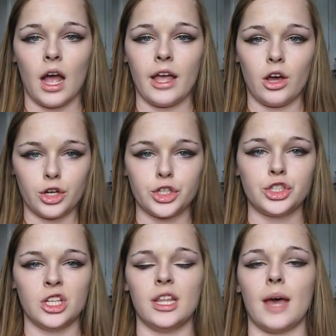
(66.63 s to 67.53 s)
I
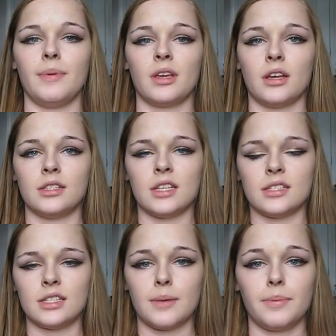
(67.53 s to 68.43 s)
understood that because his
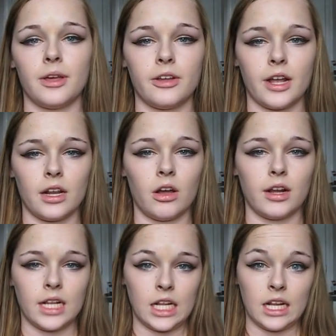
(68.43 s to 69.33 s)
stepbrother had
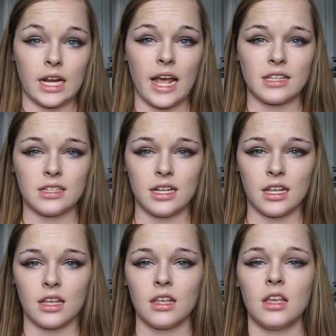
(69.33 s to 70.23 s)
gotten in an
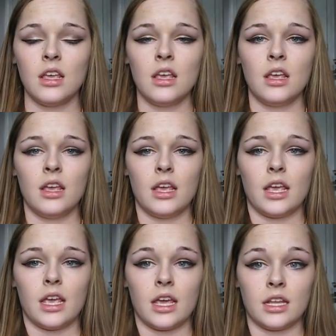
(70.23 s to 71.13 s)
accident
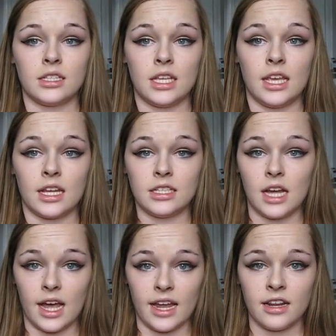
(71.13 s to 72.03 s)
and he had
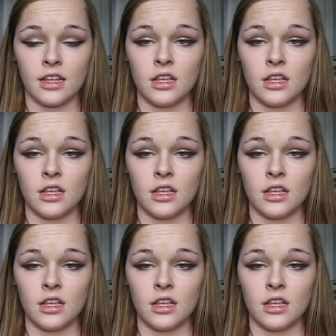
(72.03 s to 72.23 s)
died.